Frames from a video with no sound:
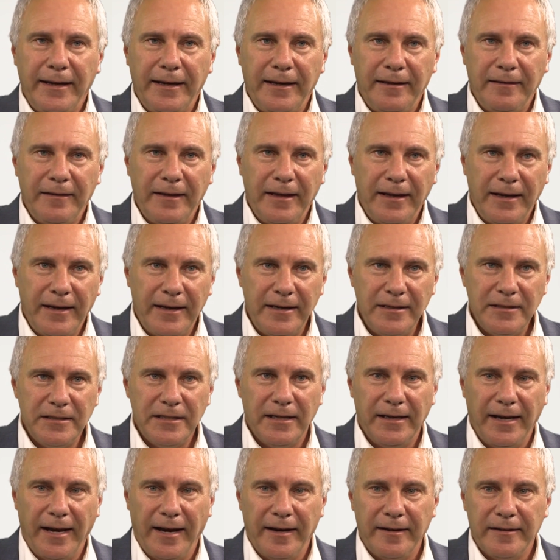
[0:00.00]
In the
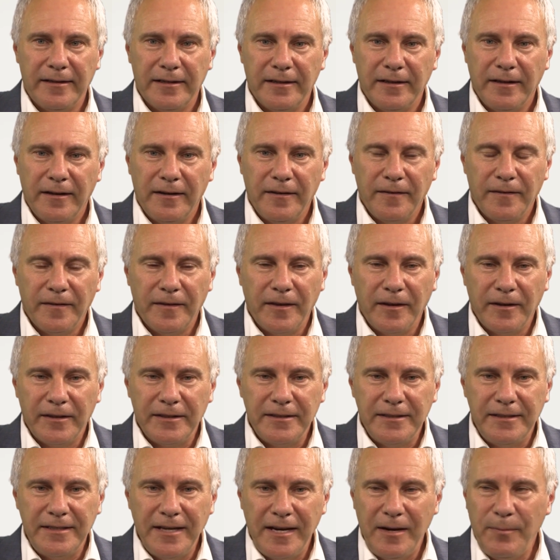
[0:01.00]
internet, the
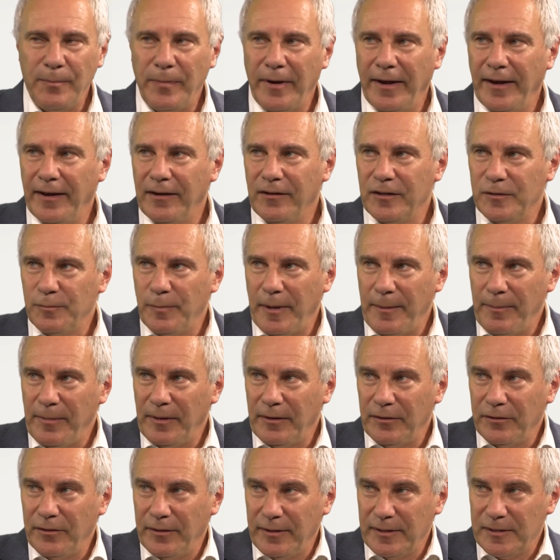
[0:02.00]
deeper, because
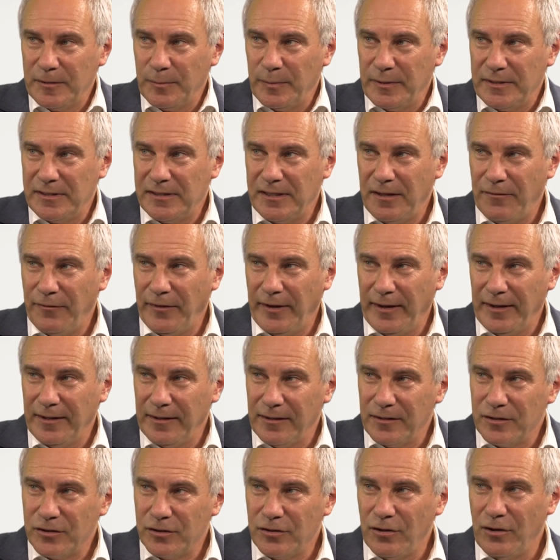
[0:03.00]
people are doing specific
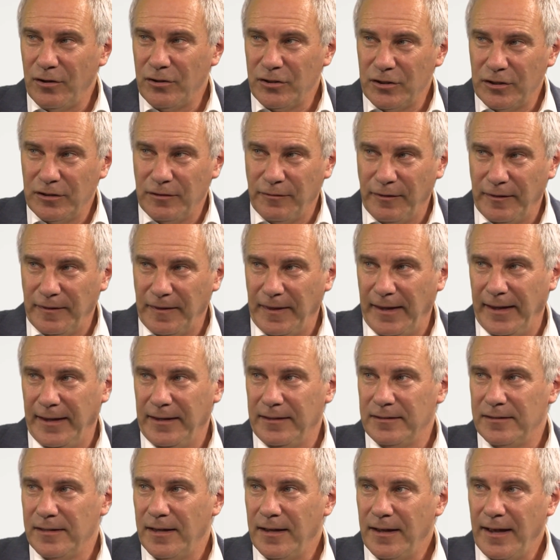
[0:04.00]
searches for
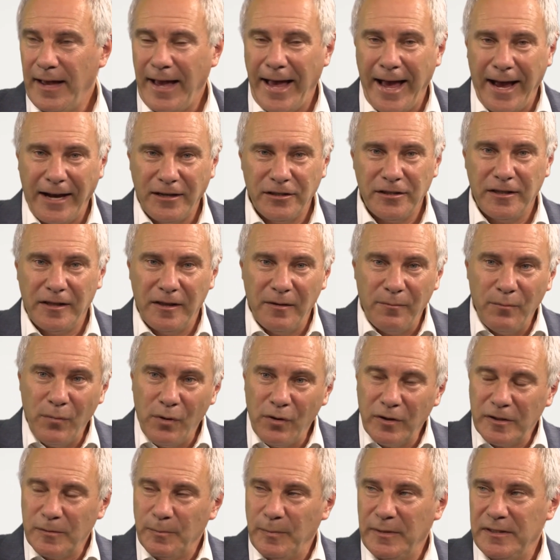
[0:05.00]
things, actually the
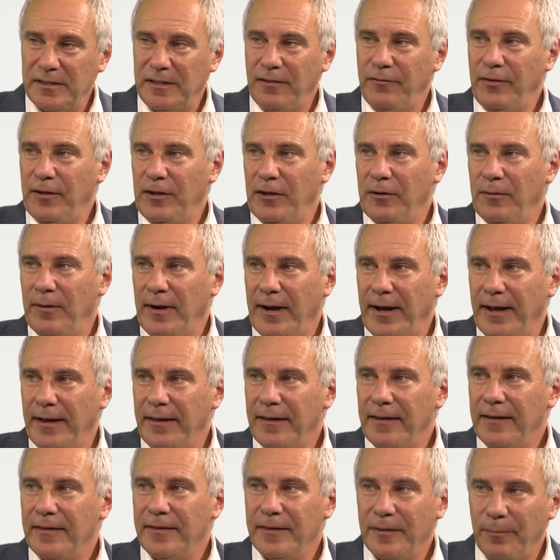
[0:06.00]
more specific you
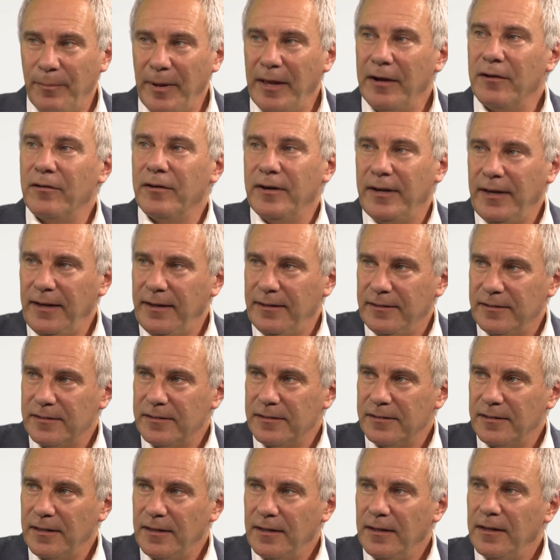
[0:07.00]
are, the better it
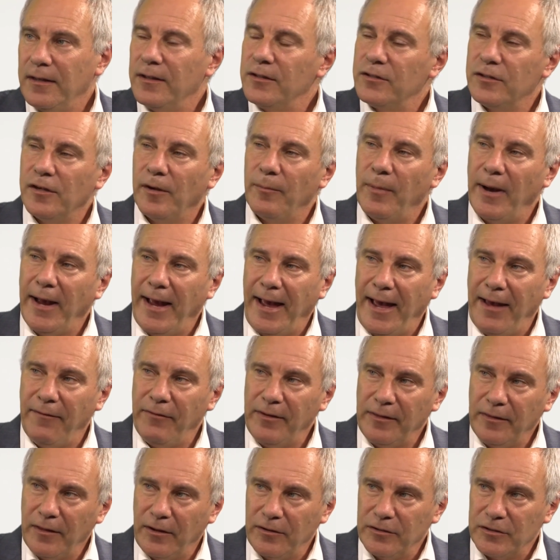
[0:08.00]
is. So by
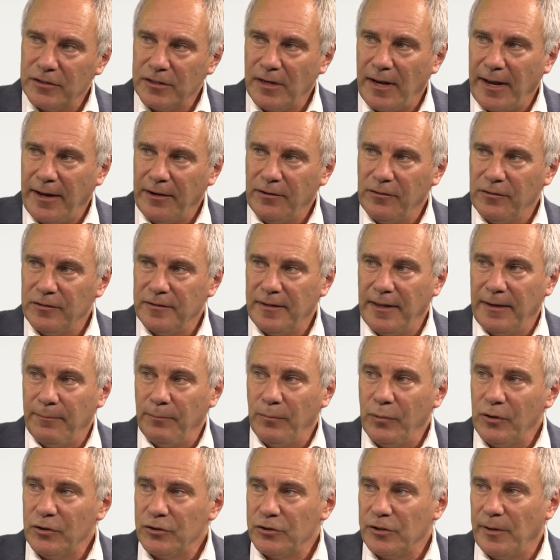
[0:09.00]
having those titles
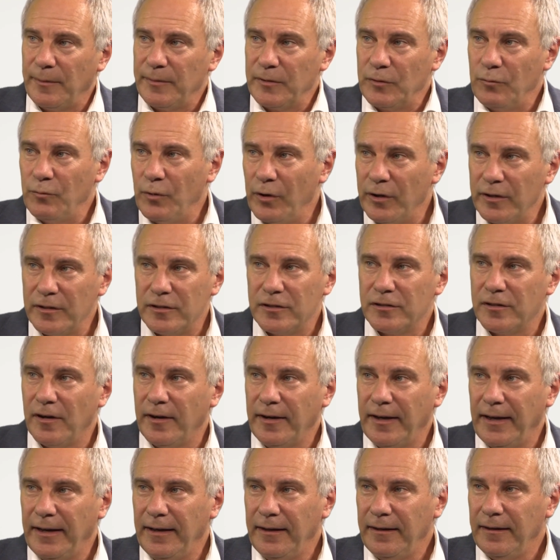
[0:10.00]
that bookshops weren't
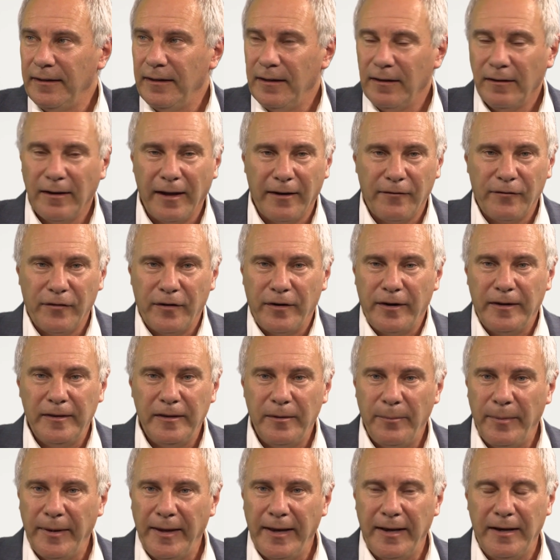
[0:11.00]
stocking, like
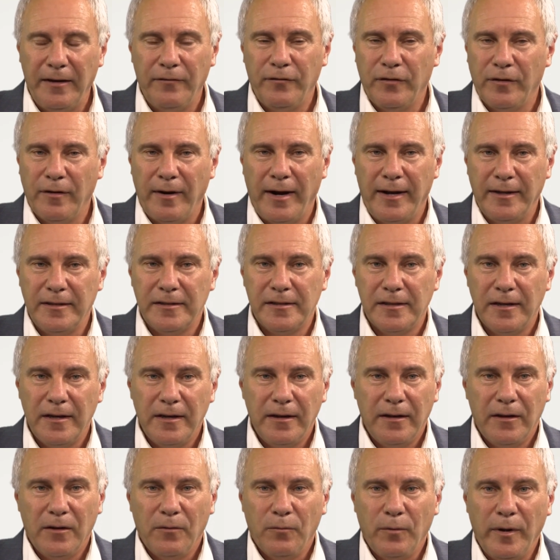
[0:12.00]
in the beginning for us,
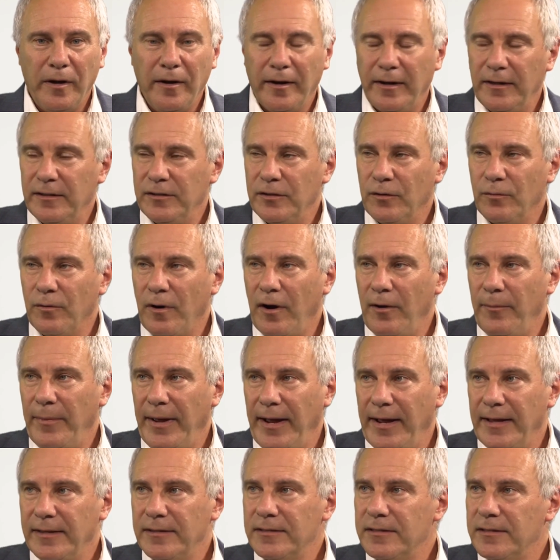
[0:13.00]
we got into
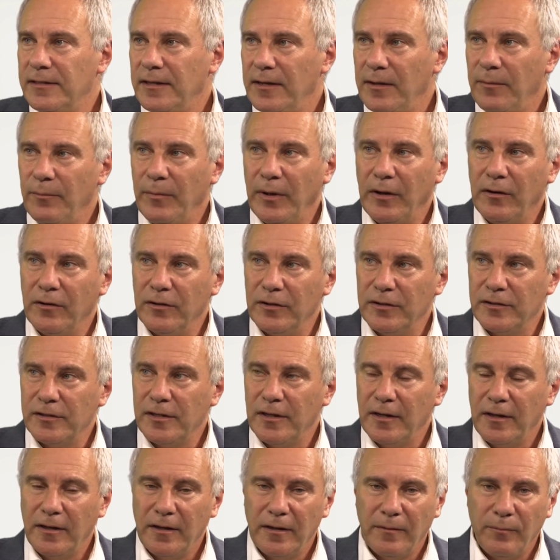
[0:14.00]
romance
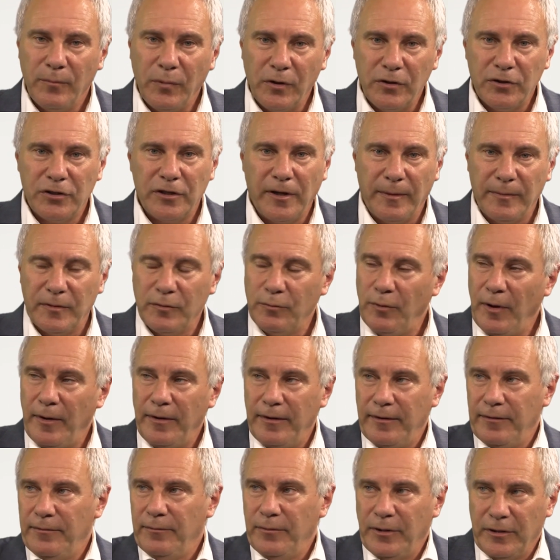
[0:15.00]
because bookshops
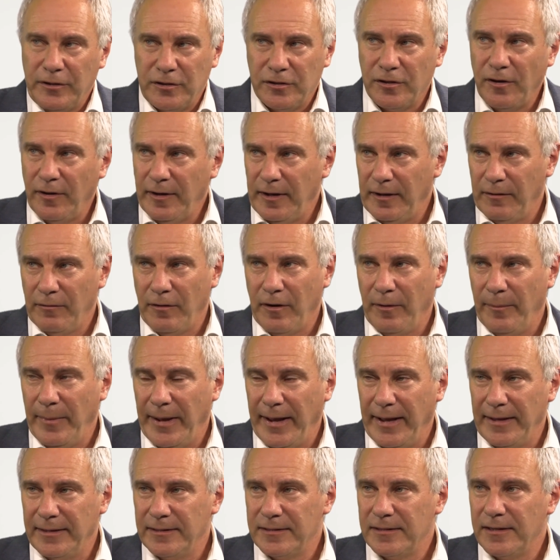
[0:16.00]
weren't stocking
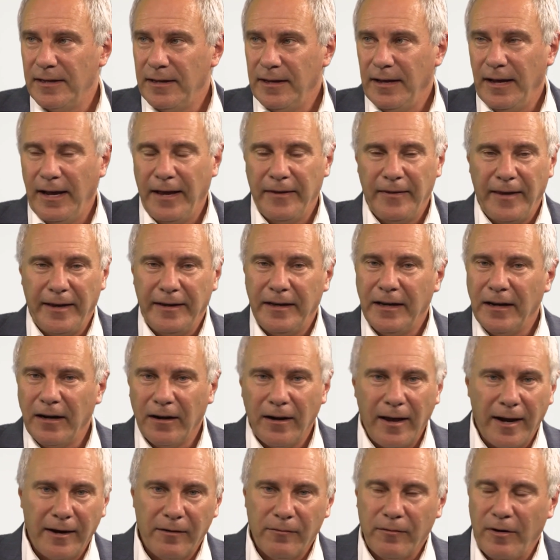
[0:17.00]
romance. And they
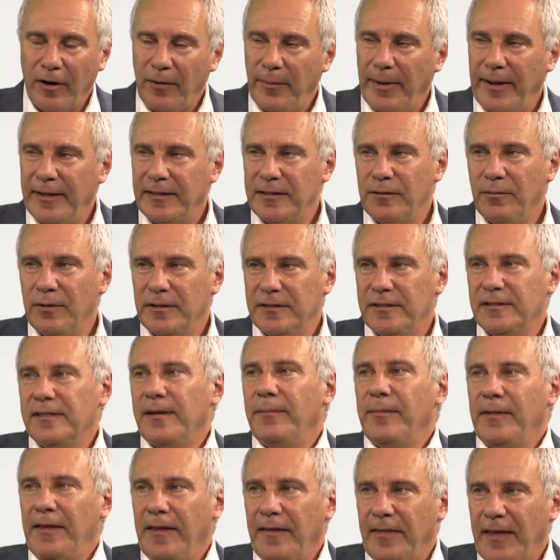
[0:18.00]
didn't like romance, it wasn't
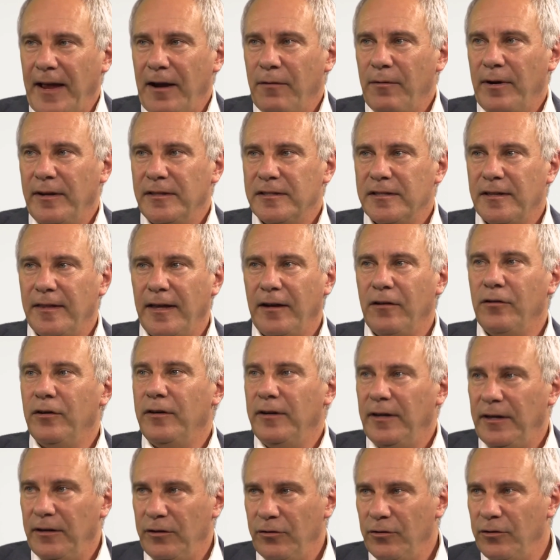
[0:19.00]
something that they read, so they
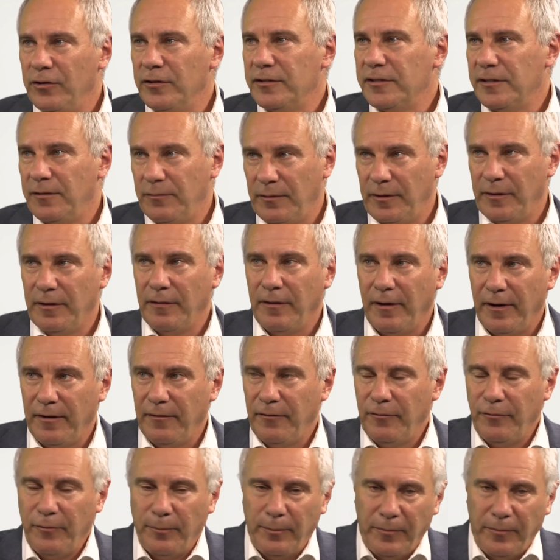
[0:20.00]
couldn't endorse it with their own,